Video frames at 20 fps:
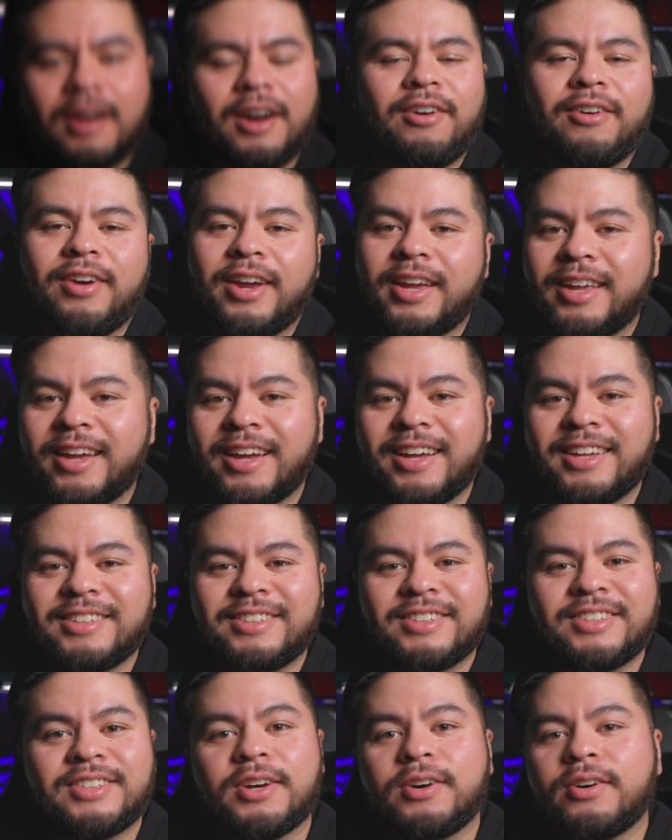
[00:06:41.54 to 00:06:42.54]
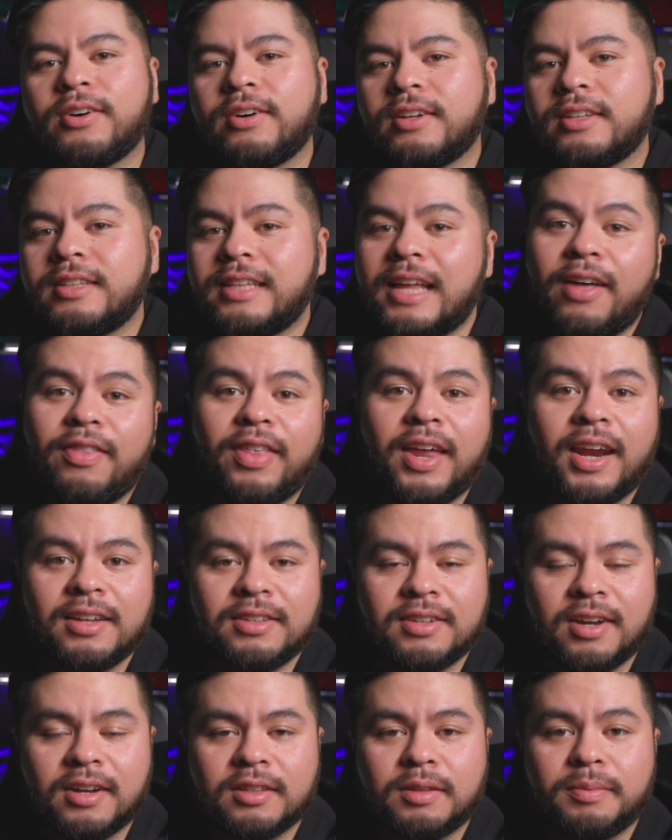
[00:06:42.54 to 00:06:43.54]
Alright guys, so now that I
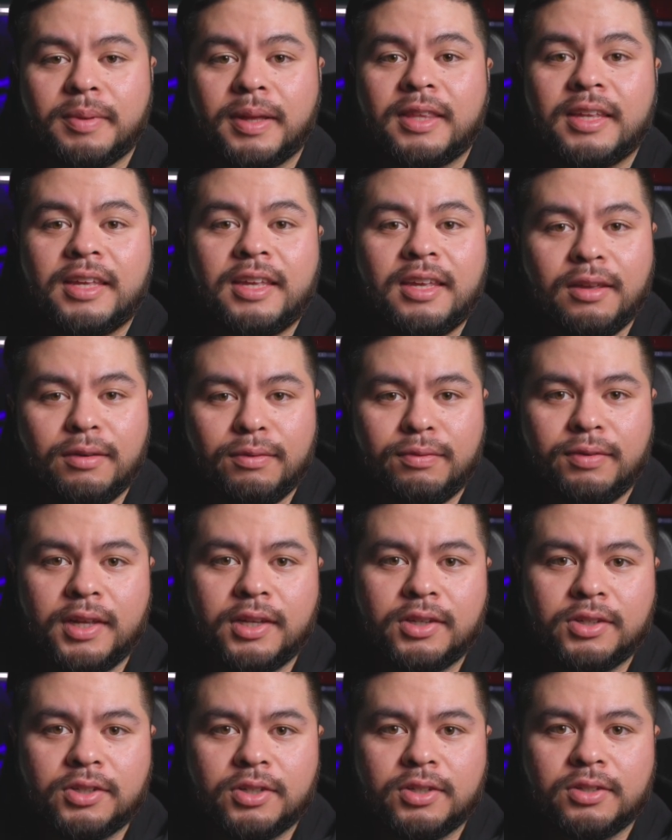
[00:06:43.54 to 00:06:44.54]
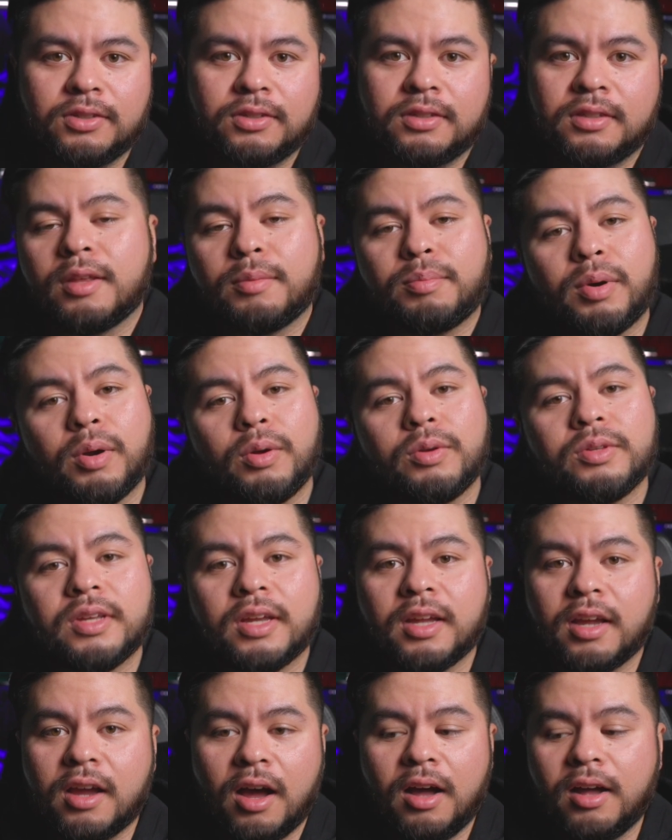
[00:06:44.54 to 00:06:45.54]
talked about the key features, the pros
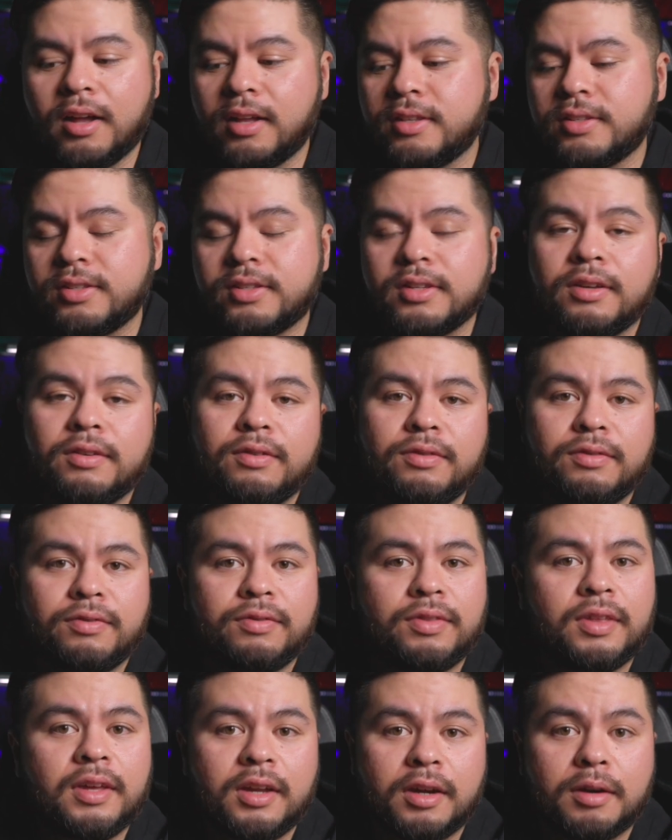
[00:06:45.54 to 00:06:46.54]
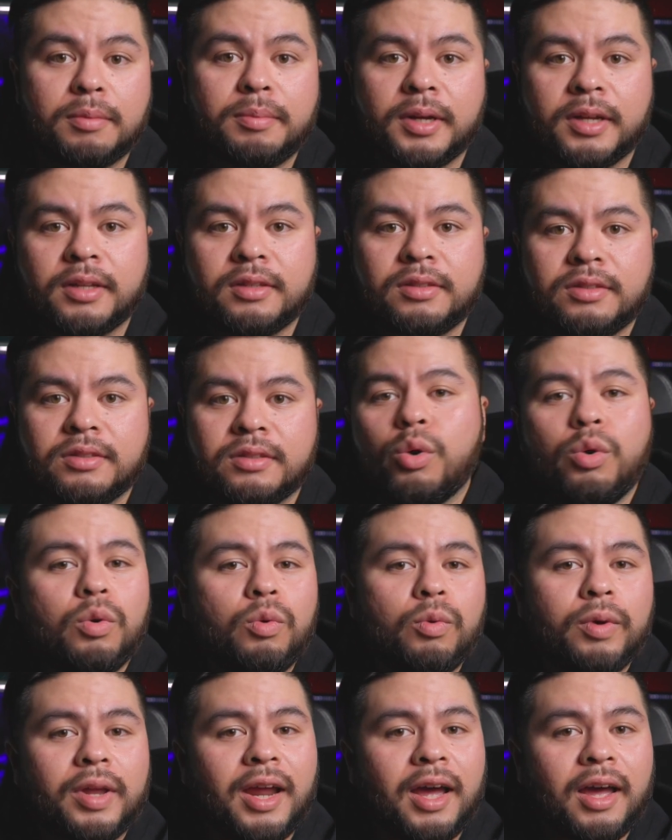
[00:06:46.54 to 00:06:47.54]
and cons of the earbuds, who
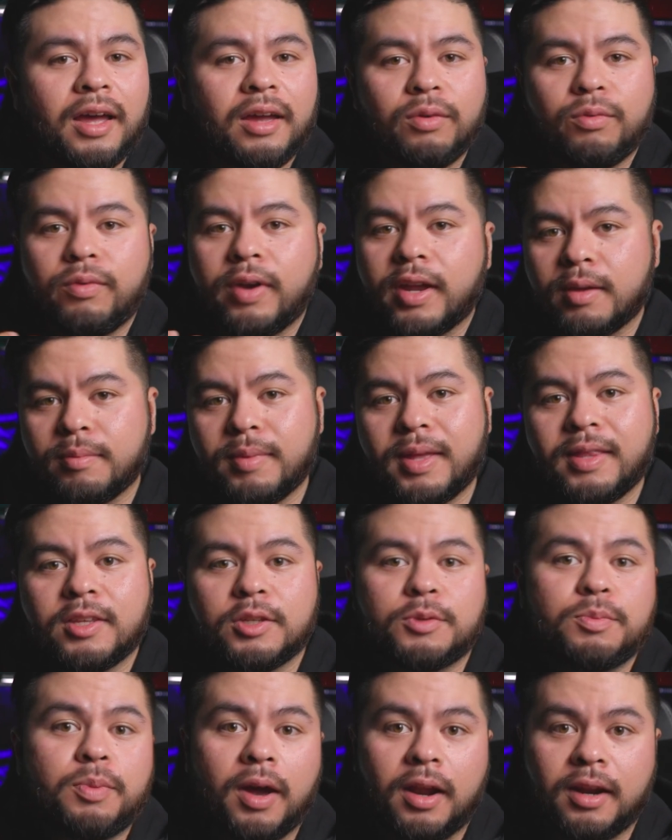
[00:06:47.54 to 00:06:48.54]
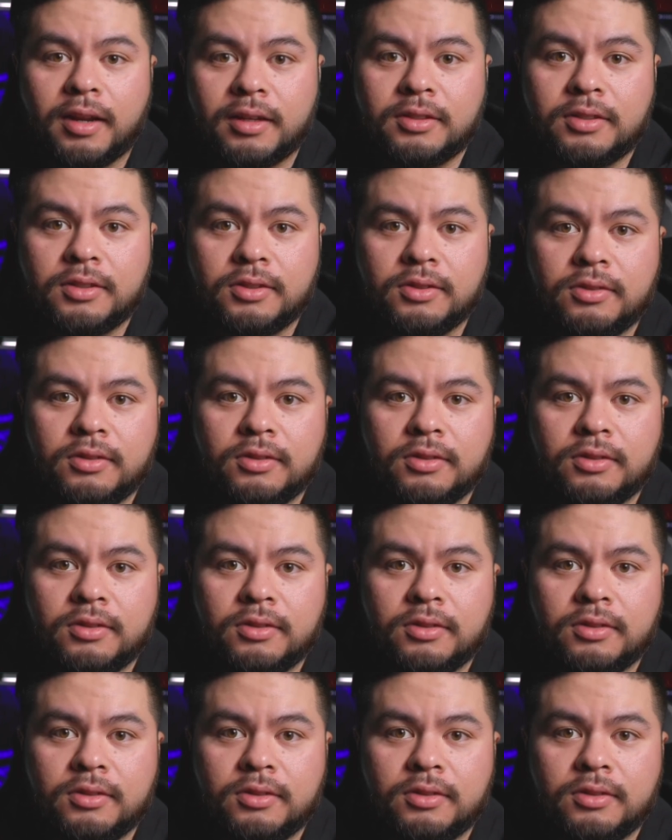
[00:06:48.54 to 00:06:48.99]
would I recommend this product to?